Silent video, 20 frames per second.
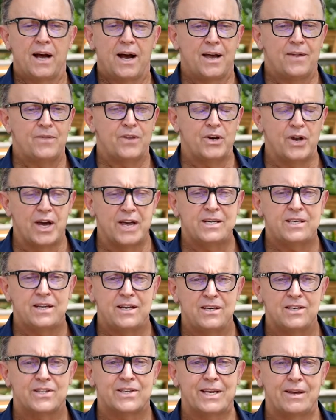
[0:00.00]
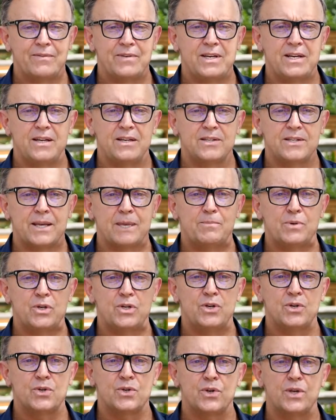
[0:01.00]
In the 1970s, they
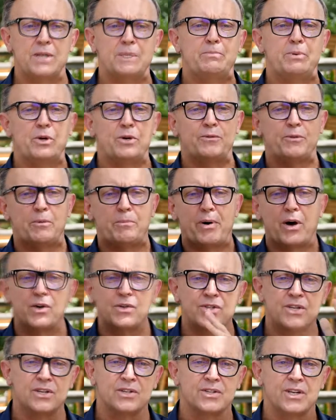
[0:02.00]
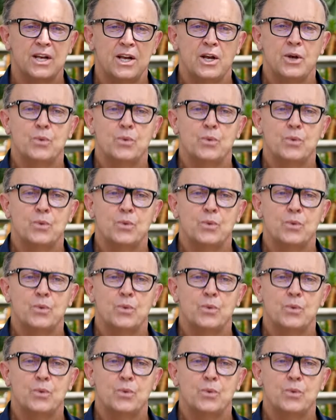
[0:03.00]
produced these beautiful posters,